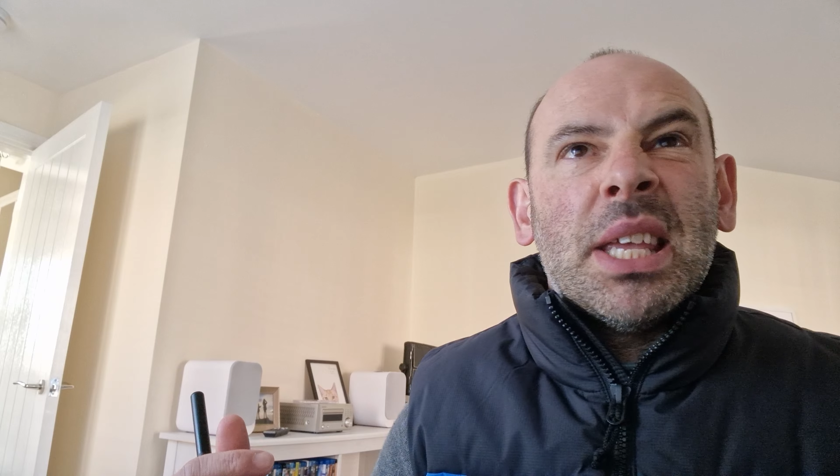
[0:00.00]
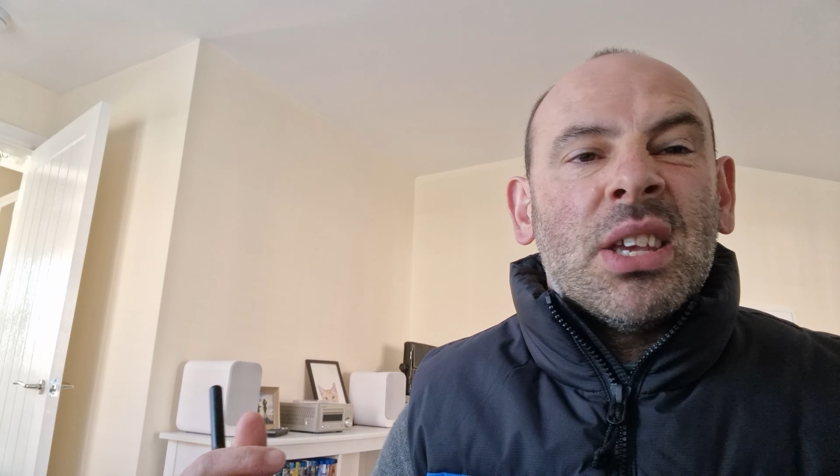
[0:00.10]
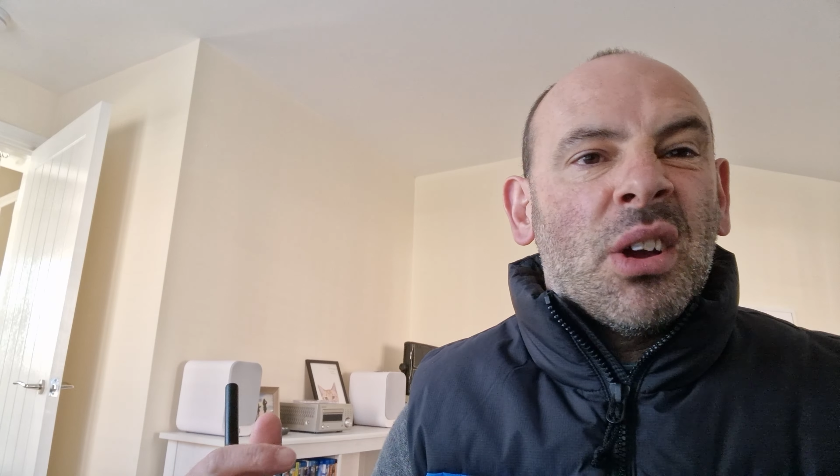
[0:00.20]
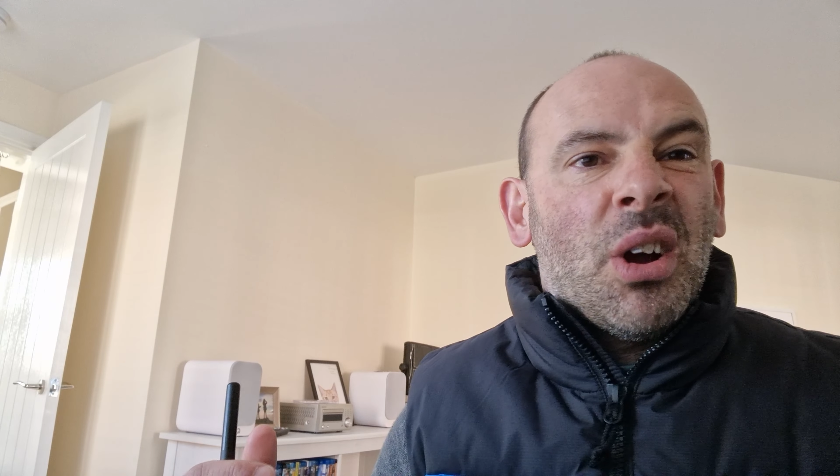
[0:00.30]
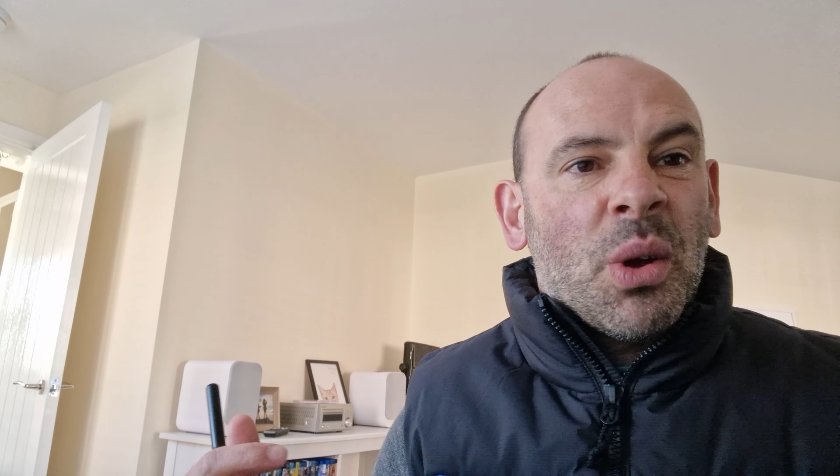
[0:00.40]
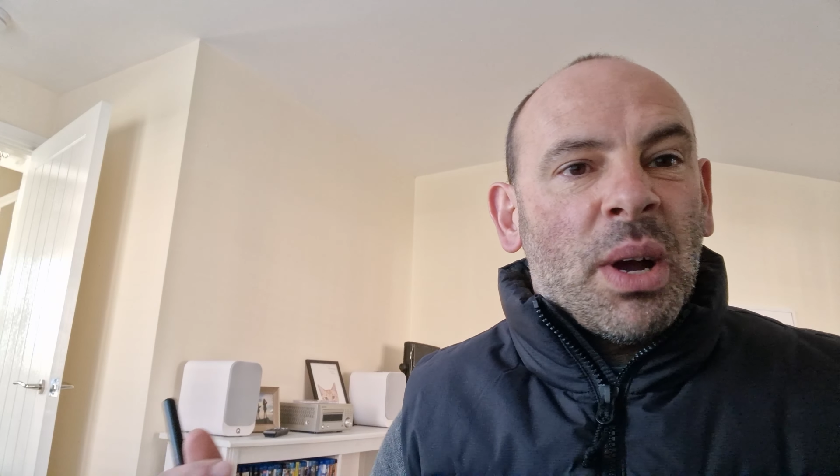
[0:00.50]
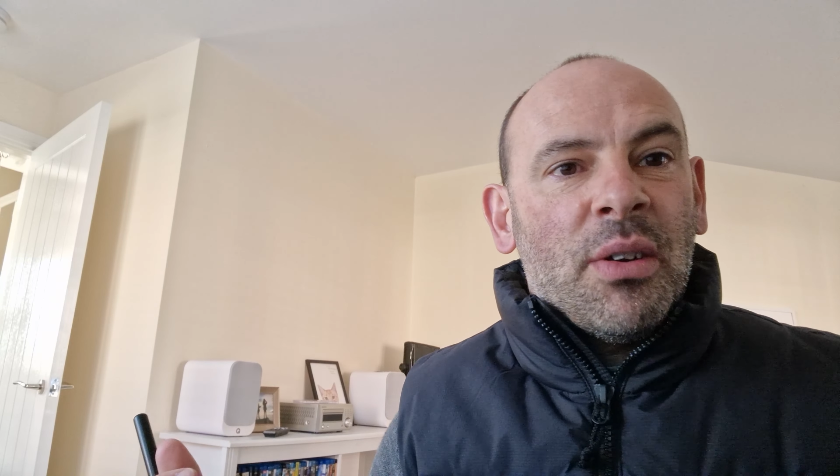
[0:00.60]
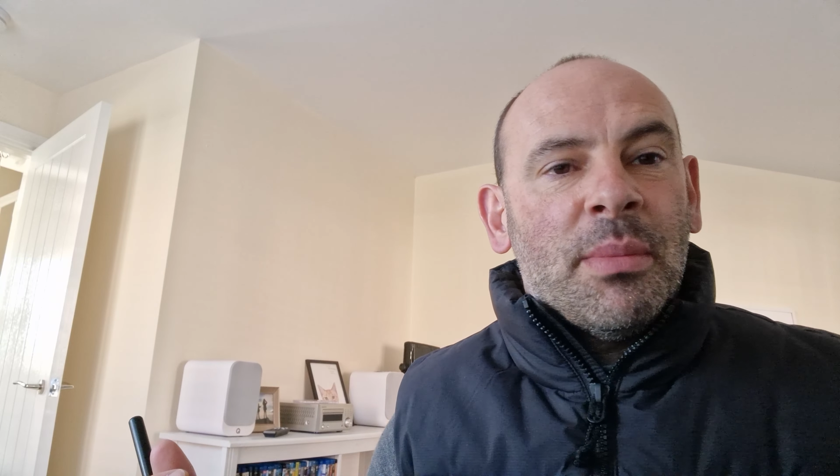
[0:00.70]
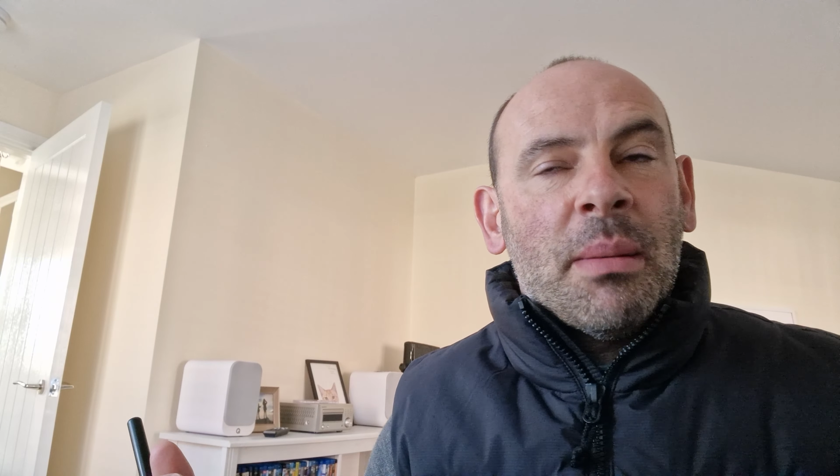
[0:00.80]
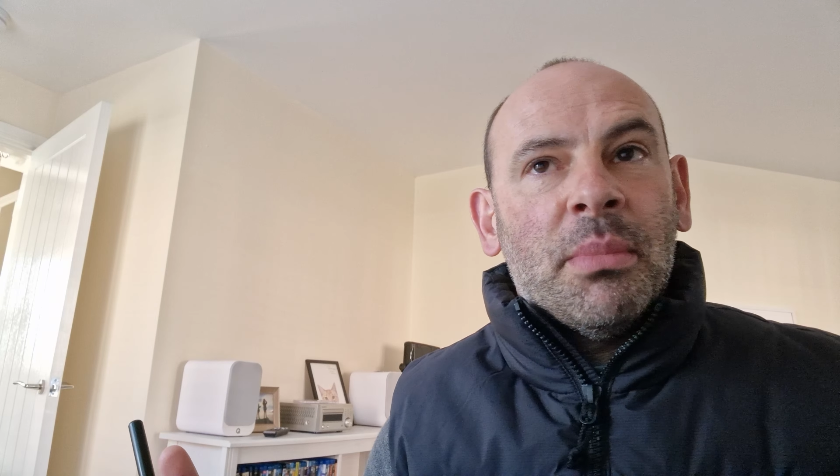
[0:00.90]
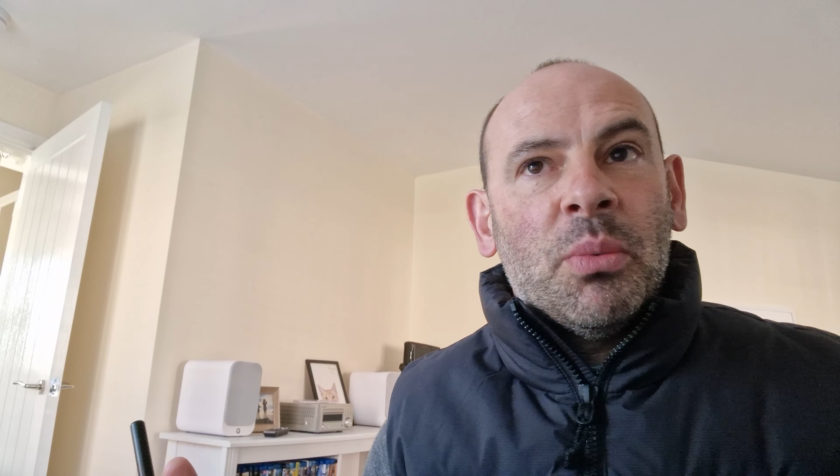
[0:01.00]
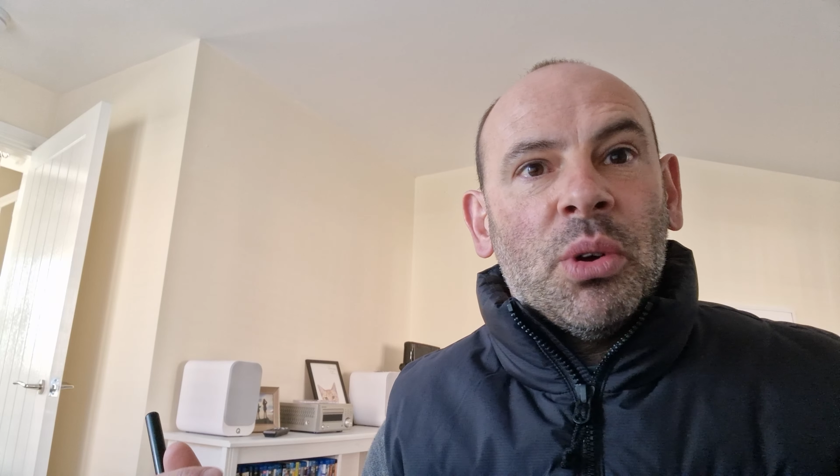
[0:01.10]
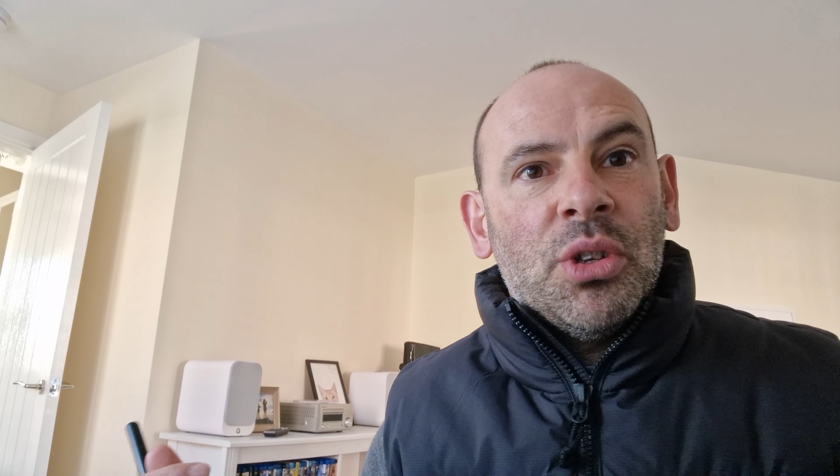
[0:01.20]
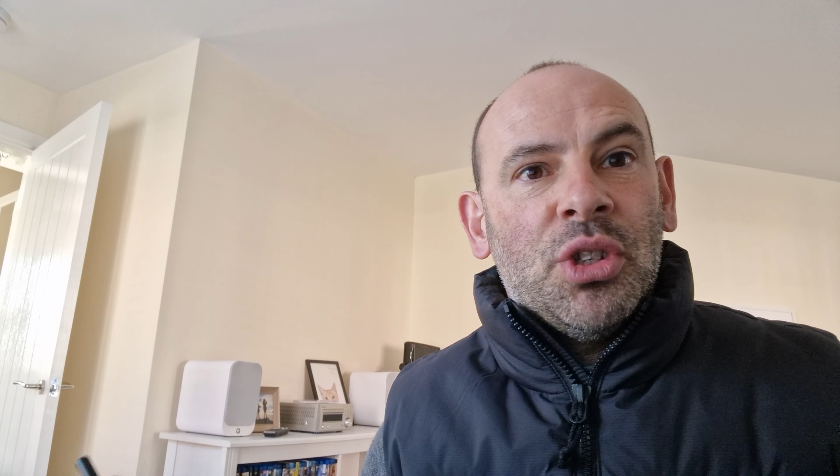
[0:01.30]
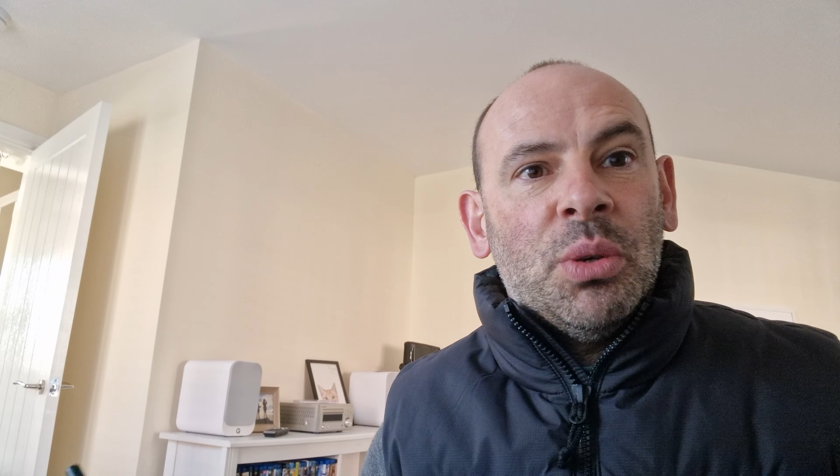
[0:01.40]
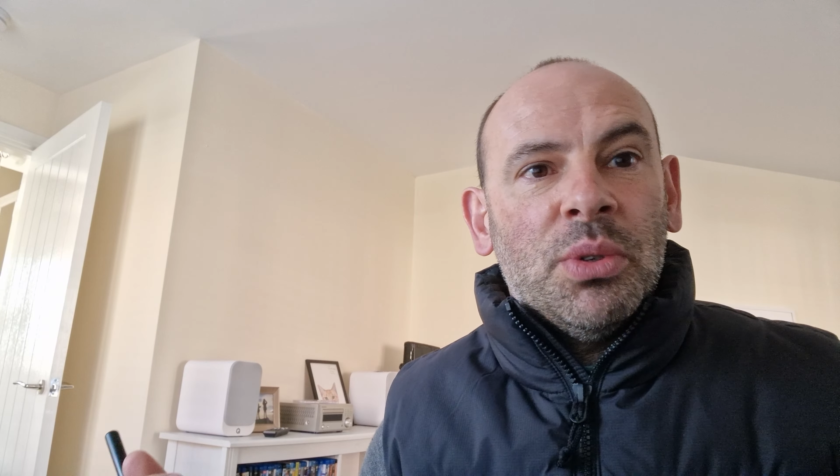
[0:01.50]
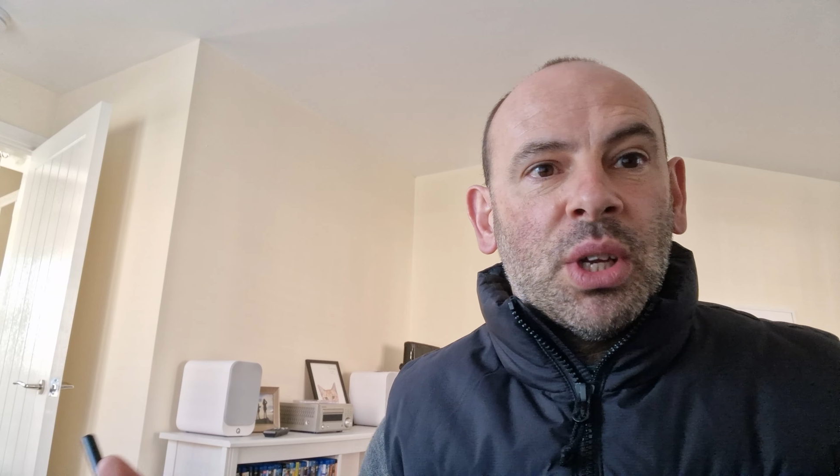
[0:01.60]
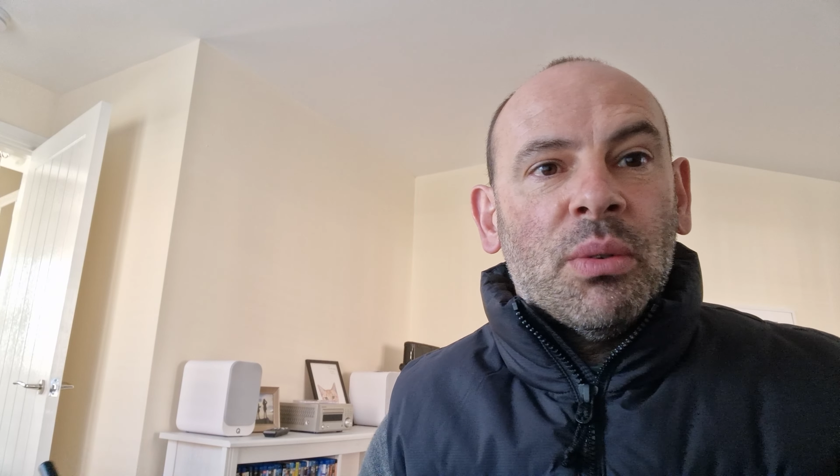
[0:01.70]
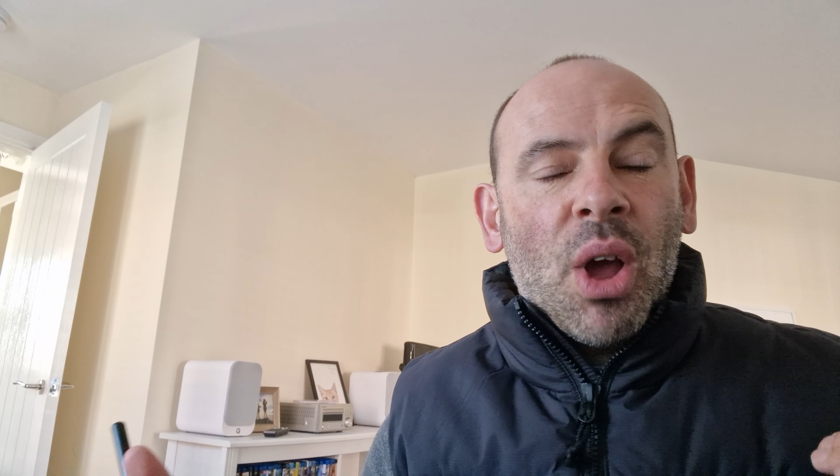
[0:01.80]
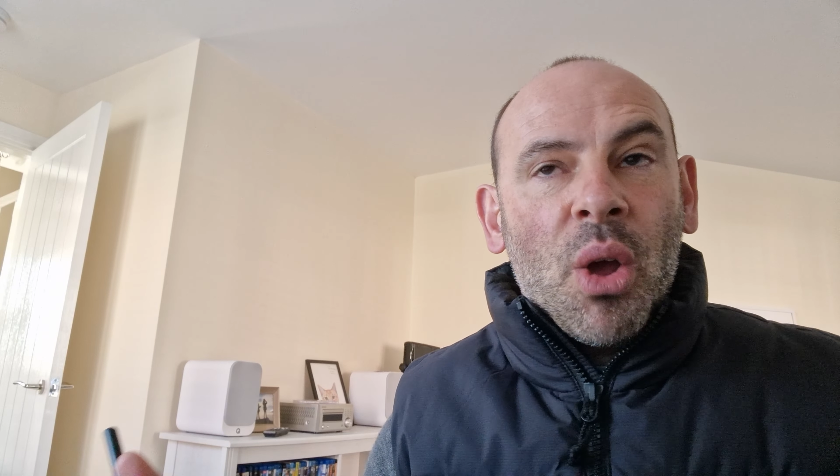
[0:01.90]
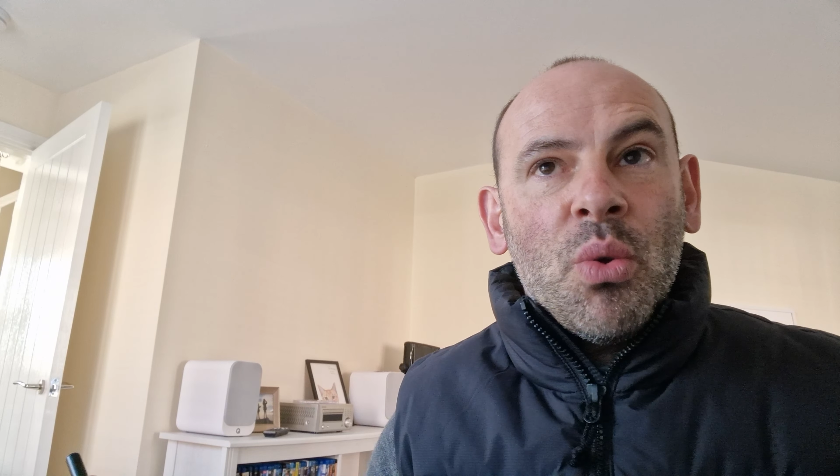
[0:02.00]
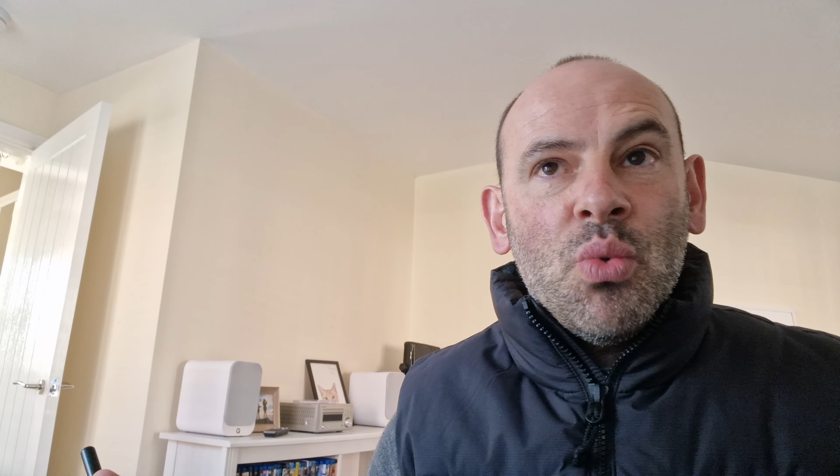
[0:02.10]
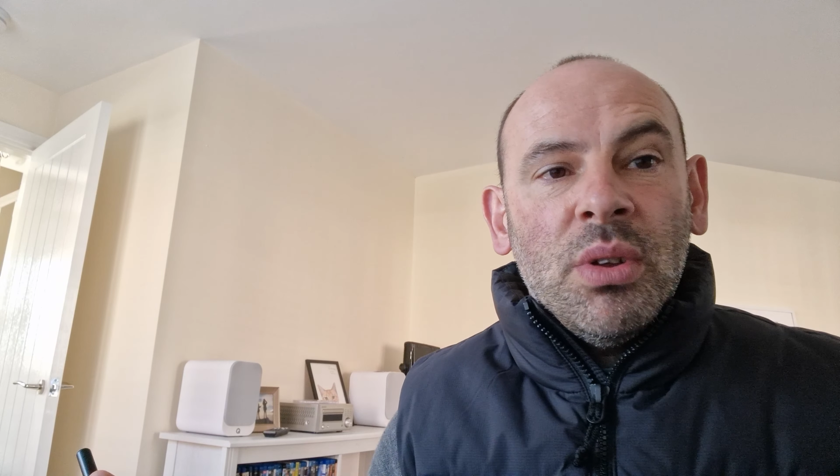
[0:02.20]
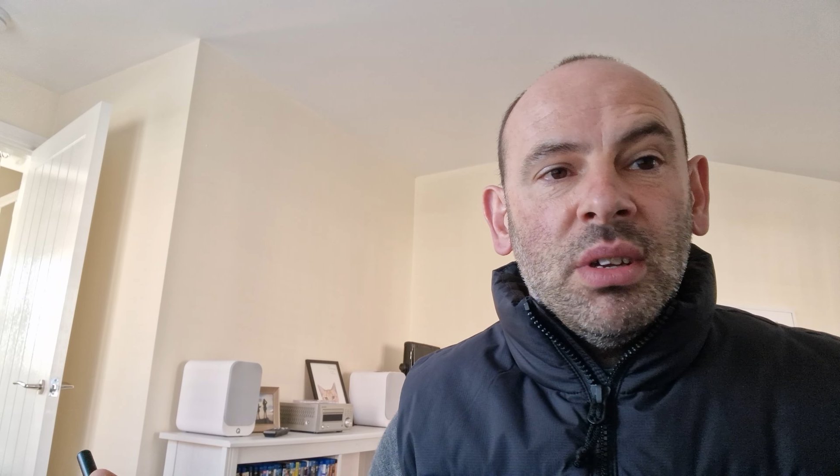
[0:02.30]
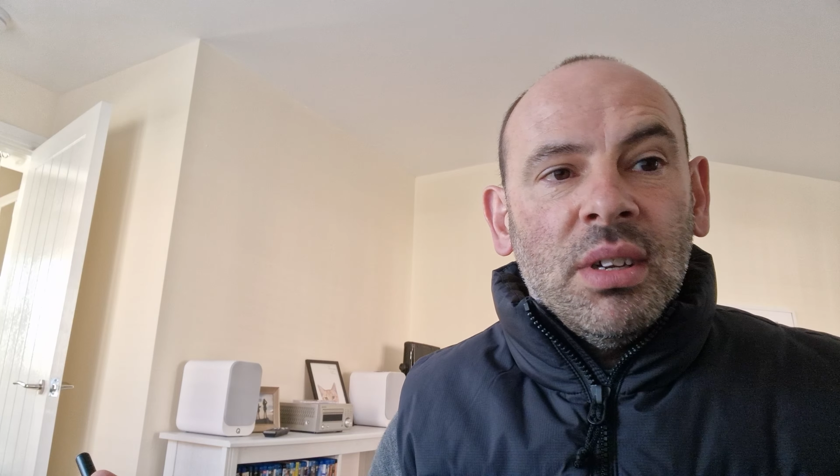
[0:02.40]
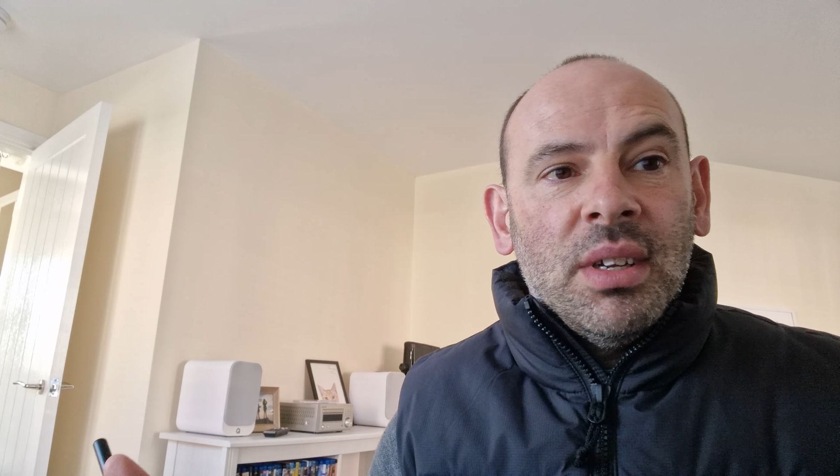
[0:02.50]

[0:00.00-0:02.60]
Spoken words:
you can't quite remember what you do and don't own.